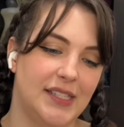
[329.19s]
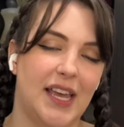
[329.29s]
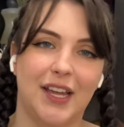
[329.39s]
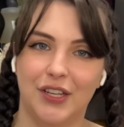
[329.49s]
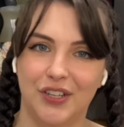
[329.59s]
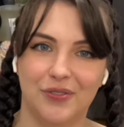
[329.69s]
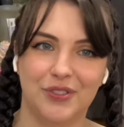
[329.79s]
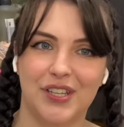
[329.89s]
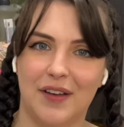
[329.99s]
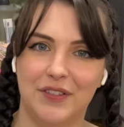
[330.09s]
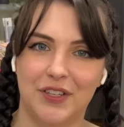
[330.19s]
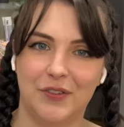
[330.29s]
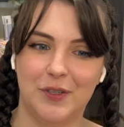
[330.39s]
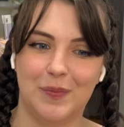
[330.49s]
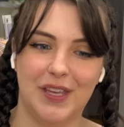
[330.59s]
And you don't just have to
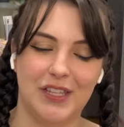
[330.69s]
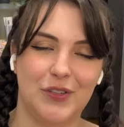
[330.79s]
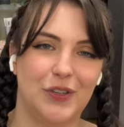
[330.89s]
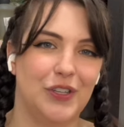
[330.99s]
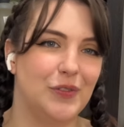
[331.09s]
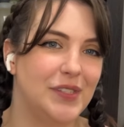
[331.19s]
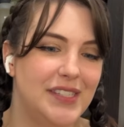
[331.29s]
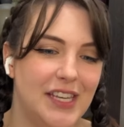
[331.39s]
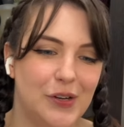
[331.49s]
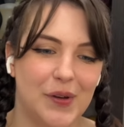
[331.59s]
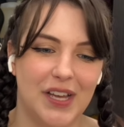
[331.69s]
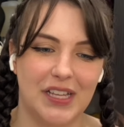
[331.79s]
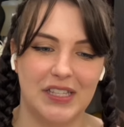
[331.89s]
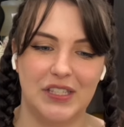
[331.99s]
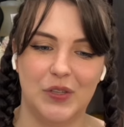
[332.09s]
use beads, you could use
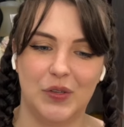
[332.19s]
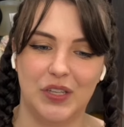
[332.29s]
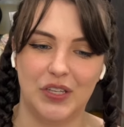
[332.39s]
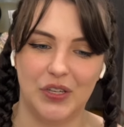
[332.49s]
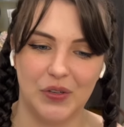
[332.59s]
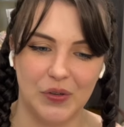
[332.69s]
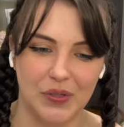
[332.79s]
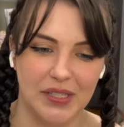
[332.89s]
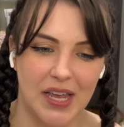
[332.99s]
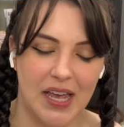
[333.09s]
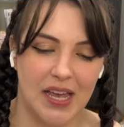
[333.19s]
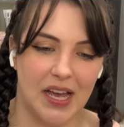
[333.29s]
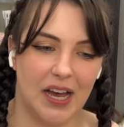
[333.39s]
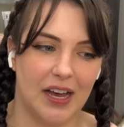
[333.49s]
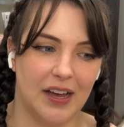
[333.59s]
sequins, you could use
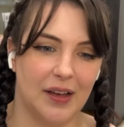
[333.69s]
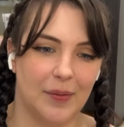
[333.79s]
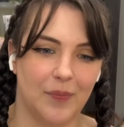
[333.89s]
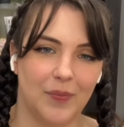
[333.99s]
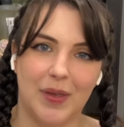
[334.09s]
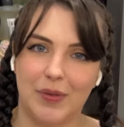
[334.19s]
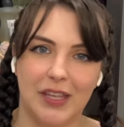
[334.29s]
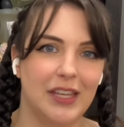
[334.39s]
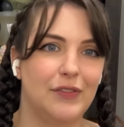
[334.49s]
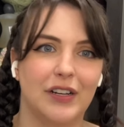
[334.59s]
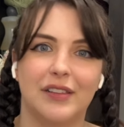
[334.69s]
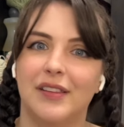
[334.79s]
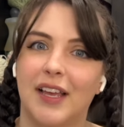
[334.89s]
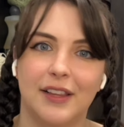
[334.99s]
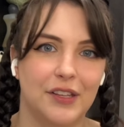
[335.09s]
maybe even
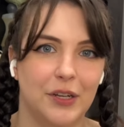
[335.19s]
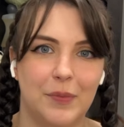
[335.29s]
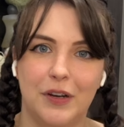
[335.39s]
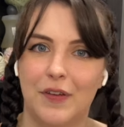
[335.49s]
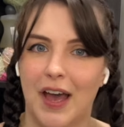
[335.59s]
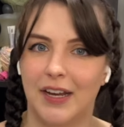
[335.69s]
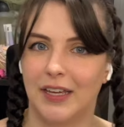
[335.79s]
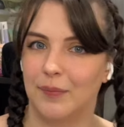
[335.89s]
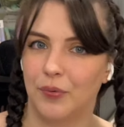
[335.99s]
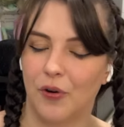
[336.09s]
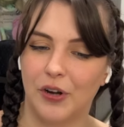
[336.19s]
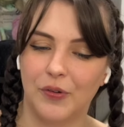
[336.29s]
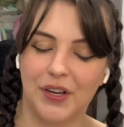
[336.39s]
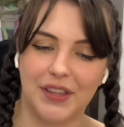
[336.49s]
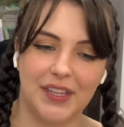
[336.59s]
like a little bit of adding
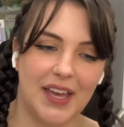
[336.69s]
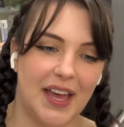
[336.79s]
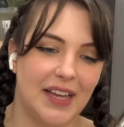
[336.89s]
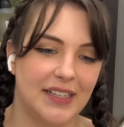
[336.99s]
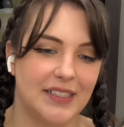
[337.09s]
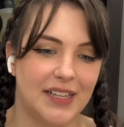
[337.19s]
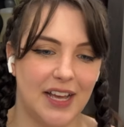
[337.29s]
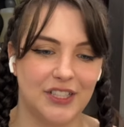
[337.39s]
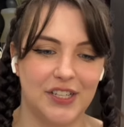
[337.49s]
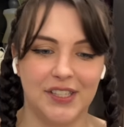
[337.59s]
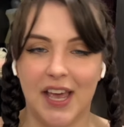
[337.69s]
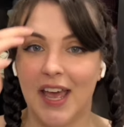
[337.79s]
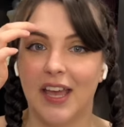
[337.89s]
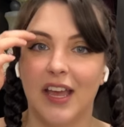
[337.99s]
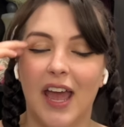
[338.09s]
embroidery at the end, just
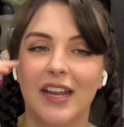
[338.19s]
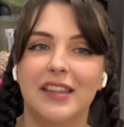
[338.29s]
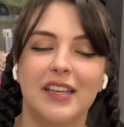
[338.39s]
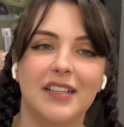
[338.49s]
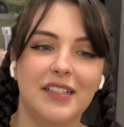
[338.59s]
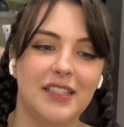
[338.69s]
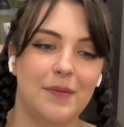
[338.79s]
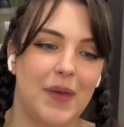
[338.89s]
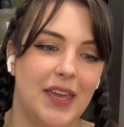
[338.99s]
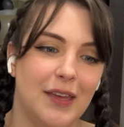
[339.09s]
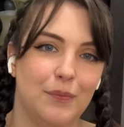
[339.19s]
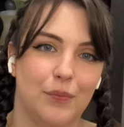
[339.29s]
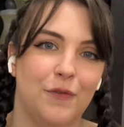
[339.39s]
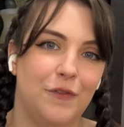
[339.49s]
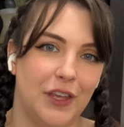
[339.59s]
anything to make it
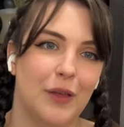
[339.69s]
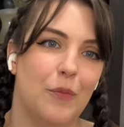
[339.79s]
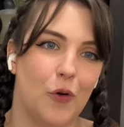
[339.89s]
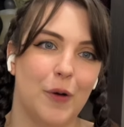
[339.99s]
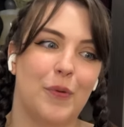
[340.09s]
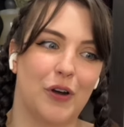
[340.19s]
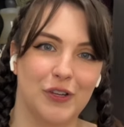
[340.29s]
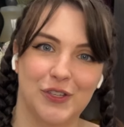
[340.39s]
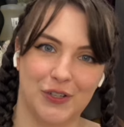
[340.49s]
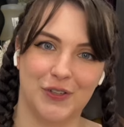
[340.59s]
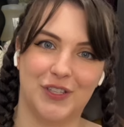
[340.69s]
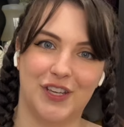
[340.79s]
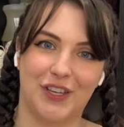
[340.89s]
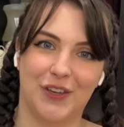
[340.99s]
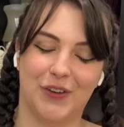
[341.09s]
feel more personal to
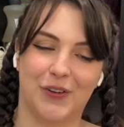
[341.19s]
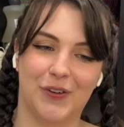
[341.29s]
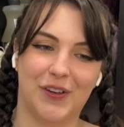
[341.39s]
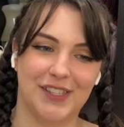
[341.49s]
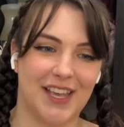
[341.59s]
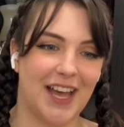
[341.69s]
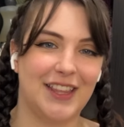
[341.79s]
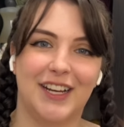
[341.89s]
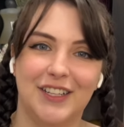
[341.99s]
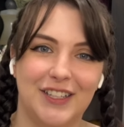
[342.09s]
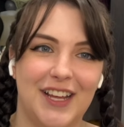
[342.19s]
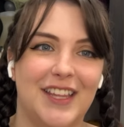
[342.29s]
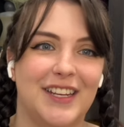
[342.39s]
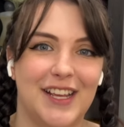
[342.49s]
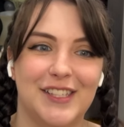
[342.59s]
you. Because like at the end of the day,
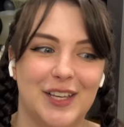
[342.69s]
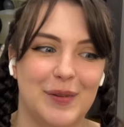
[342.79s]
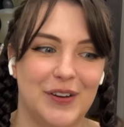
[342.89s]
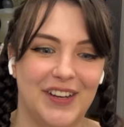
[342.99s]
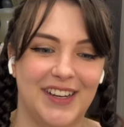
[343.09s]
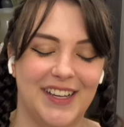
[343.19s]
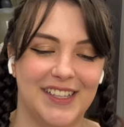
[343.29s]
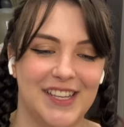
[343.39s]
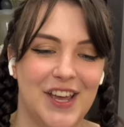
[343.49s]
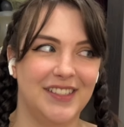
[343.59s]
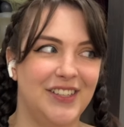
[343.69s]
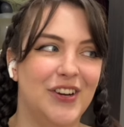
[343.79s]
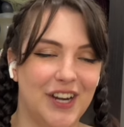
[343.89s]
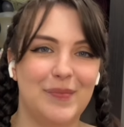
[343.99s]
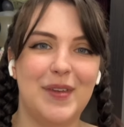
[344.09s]
the nice thing about knitting is you're
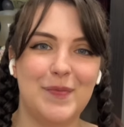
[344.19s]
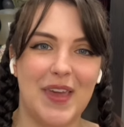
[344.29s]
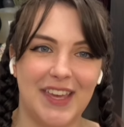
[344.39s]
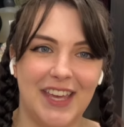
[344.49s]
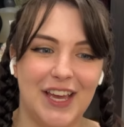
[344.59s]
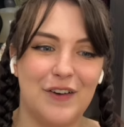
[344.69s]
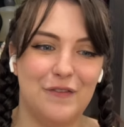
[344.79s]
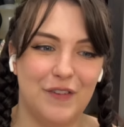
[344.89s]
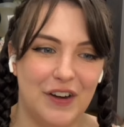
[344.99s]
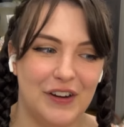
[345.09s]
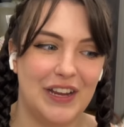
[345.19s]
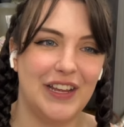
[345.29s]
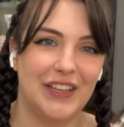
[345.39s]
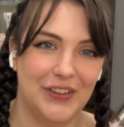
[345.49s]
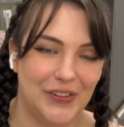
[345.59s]
gonna be making a very
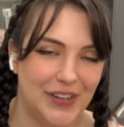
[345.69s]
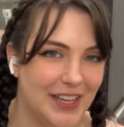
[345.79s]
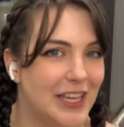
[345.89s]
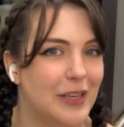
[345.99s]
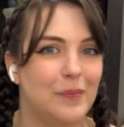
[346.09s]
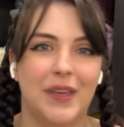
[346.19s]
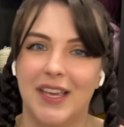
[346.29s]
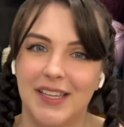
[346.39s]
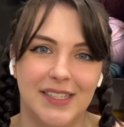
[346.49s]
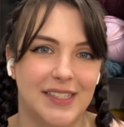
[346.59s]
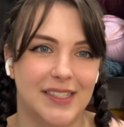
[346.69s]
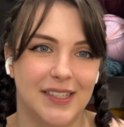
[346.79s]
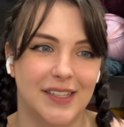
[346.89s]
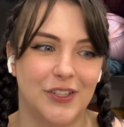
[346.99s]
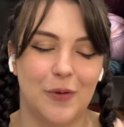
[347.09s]
unique piece
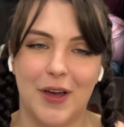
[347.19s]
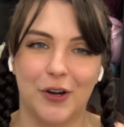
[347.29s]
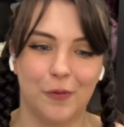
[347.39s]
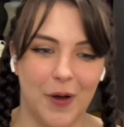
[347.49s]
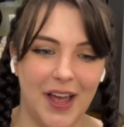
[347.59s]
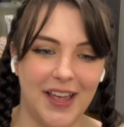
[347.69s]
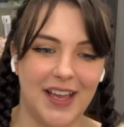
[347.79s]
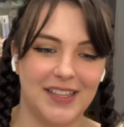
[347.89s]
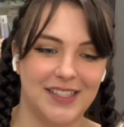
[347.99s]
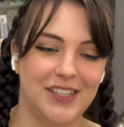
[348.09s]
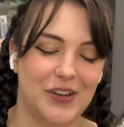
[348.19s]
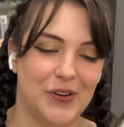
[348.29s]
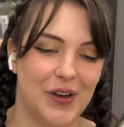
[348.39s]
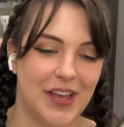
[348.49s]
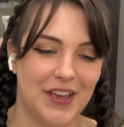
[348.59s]
no matter what, and
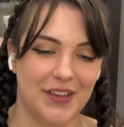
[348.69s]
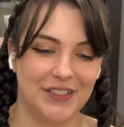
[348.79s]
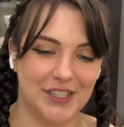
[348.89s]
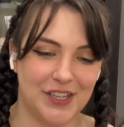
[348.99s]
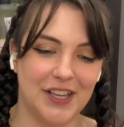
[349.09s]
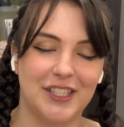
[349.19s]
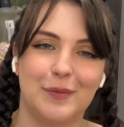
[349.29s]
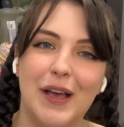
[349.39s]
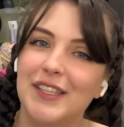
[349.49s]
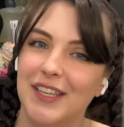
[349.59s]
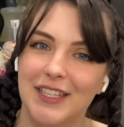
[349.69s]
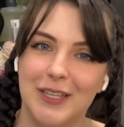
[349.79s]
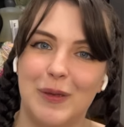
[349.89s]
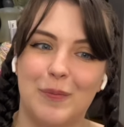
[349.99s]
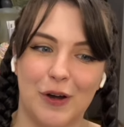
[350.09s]
so just customizing it to
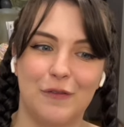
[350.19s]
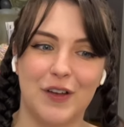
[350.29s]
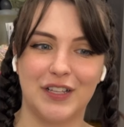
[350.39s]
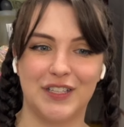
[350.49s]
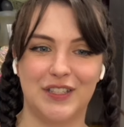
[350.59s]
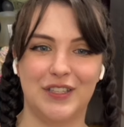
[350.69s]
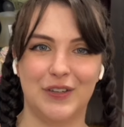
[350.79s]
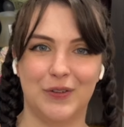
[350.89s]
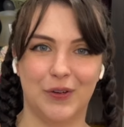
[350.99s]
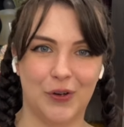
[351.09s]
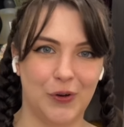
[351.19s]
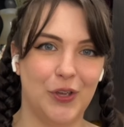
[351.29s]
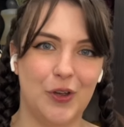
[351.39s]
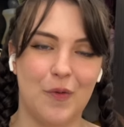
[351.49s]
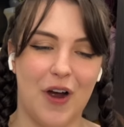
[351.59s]
be perfect to who
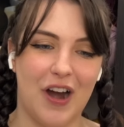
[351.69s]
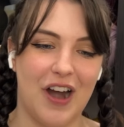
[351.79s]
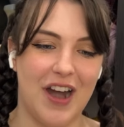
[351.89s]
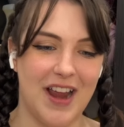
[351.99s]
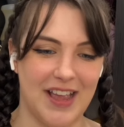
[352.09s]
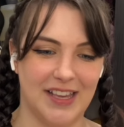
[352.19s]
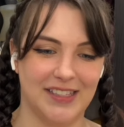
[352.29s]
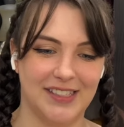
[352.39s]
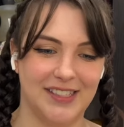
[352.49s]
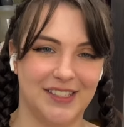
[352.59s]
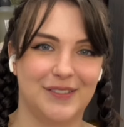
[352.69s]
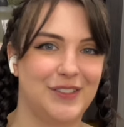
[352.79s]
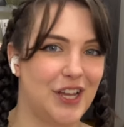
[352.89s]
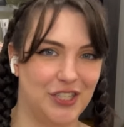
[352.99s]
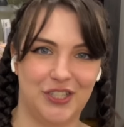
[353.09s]
you are is
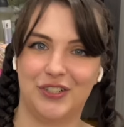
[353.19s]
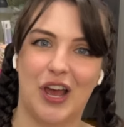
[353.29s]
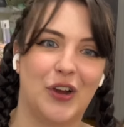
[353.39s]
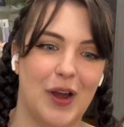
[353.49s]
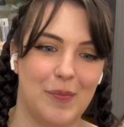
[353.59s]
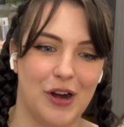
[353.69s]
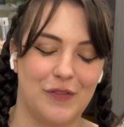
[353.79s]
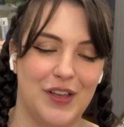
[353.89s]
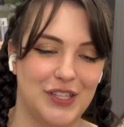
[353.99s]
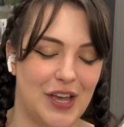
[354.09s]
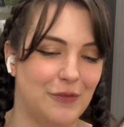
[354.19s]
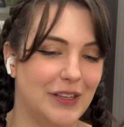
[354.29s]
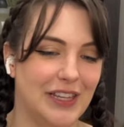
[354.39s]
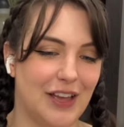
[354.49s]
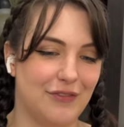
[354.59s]
such a great part of it. So I
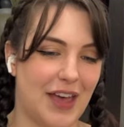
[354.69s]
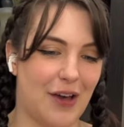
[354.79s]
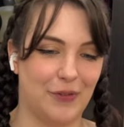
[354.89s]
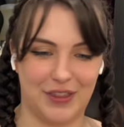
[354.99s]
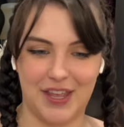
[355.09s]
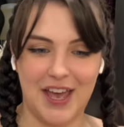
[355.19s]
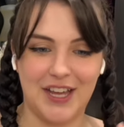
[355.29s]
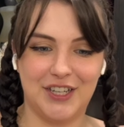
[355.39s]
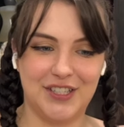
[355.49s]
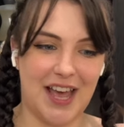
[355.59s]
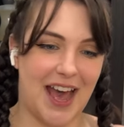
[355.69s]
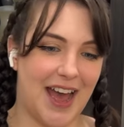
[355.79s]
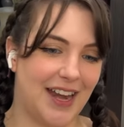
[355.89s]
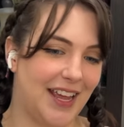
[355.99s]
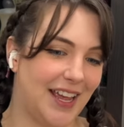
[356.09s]
really love that, with just
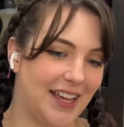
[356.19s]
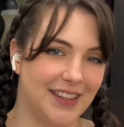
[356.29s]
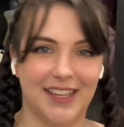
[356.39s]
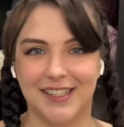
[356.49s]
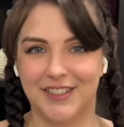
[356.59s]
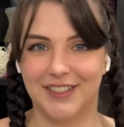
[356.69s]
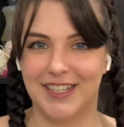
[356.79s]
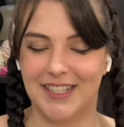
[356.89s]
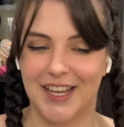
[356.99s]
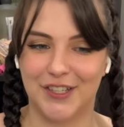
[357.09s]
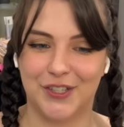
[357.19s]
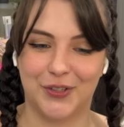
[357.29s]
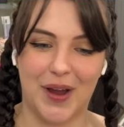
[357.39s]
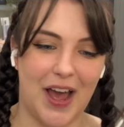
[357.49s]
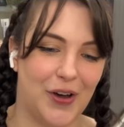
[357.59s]
adding these little details
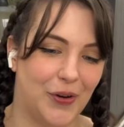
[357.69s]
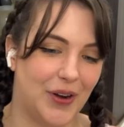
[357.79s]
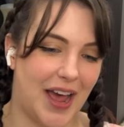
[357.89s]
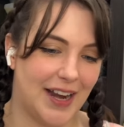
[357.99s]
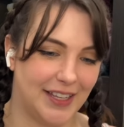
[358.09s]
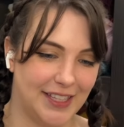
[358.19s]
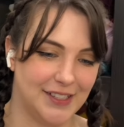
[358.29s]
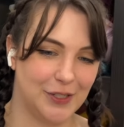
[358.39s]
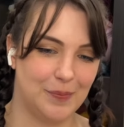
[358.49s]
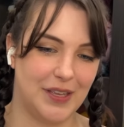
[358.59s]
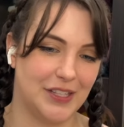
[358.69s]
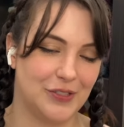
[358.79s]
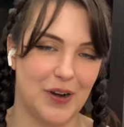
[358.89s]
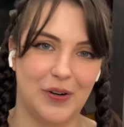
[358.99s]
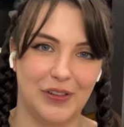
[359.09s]
throughout, adding these little beads throughout.